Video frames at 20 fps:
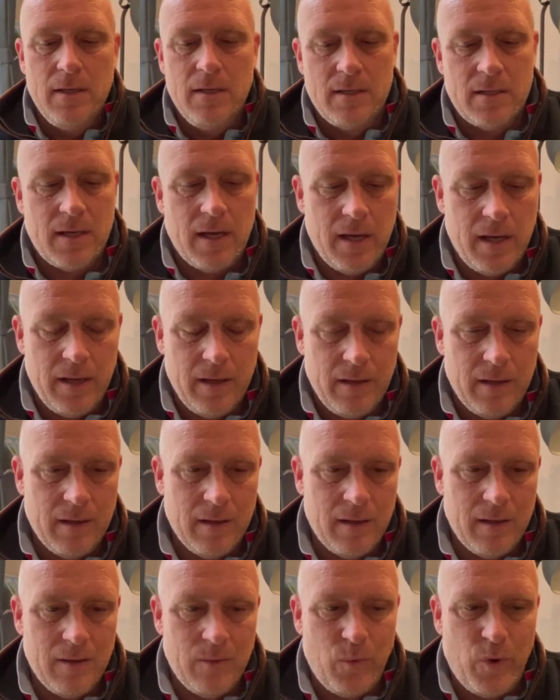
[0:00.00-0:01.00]
So
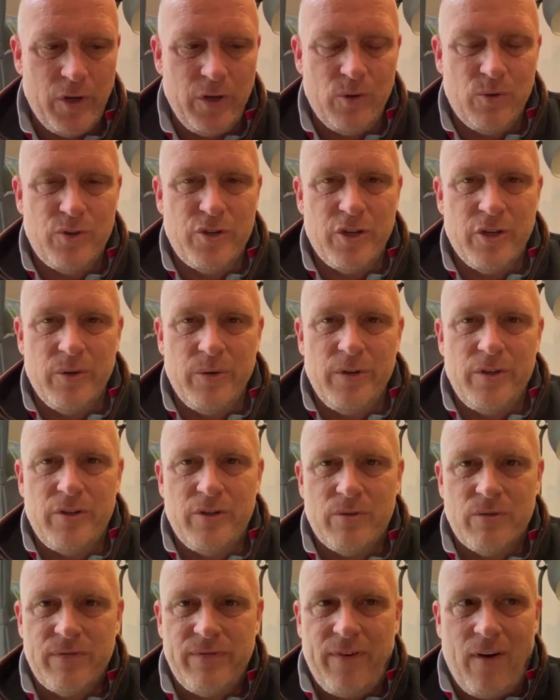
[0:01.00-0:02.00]
what you'll do is
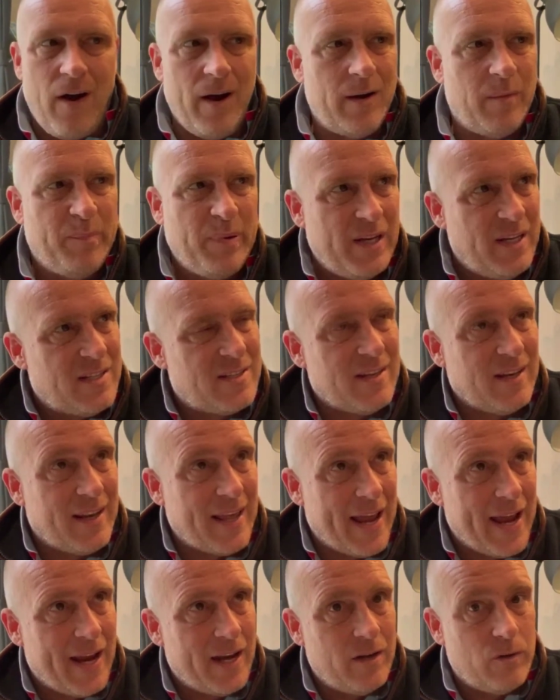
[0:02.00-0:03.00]
you'll find a piece of
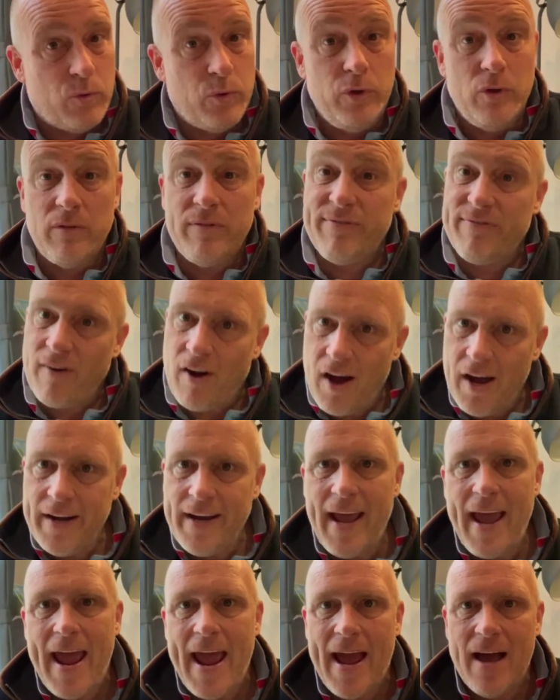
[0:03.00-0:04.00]
land, or you'll find
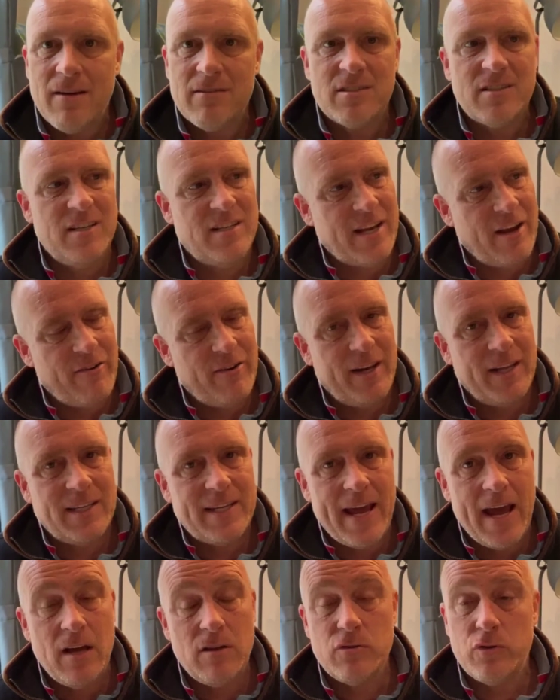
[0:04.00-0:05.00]
a house, a
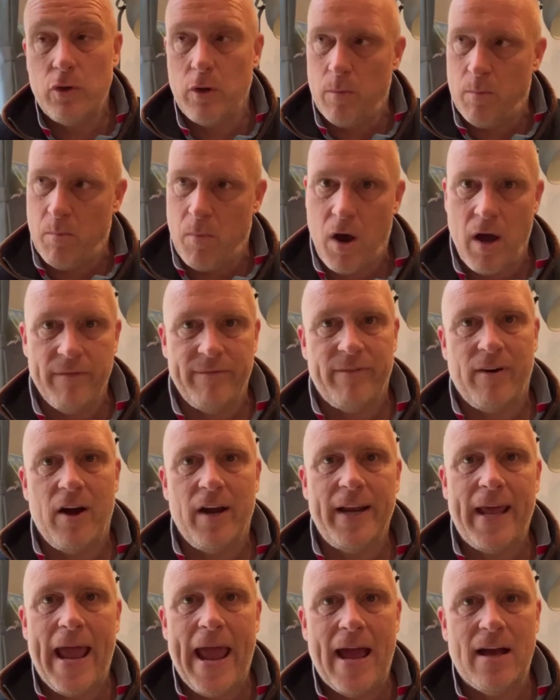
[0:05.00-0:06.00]
derelict house, or you might
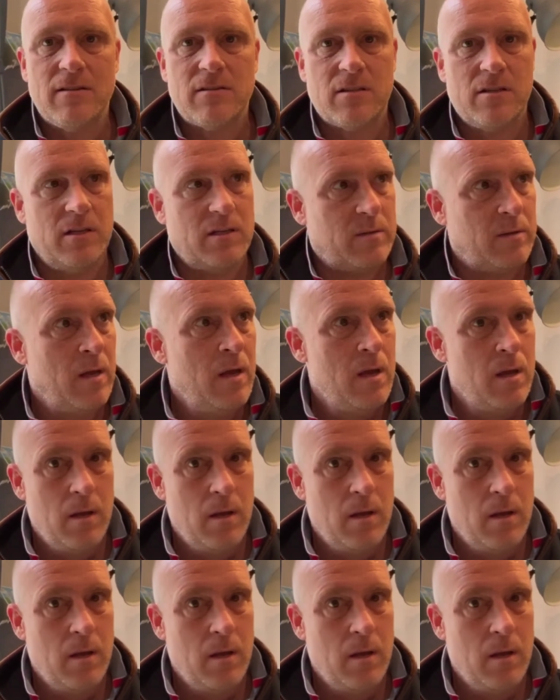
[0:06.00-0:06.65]
find a house that's